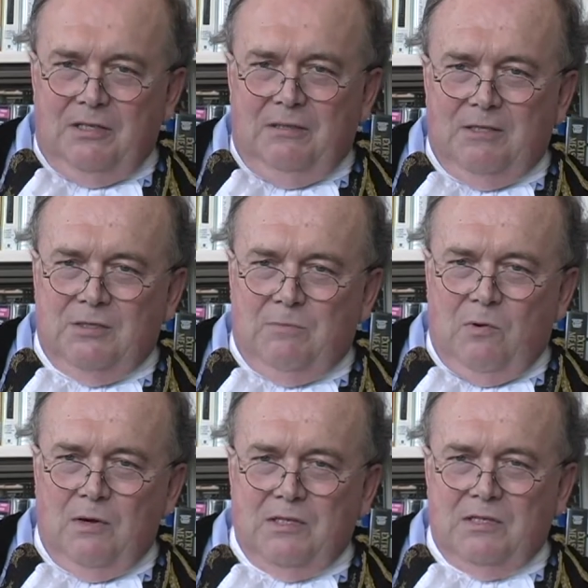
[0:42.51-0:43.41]
in
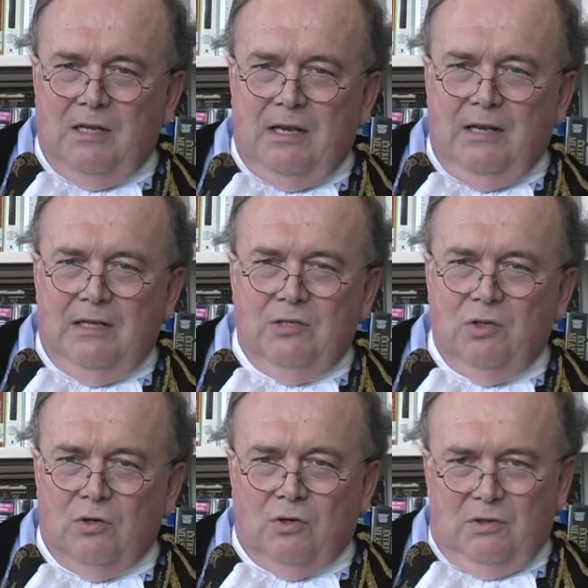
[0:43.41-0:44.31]
sports and
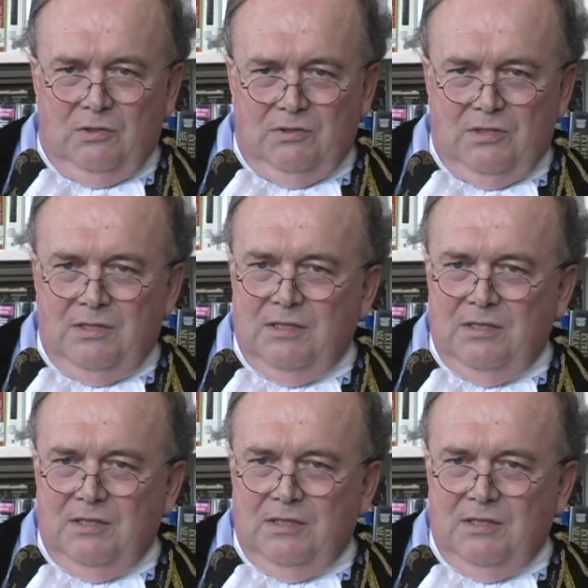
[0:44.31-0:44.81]
girls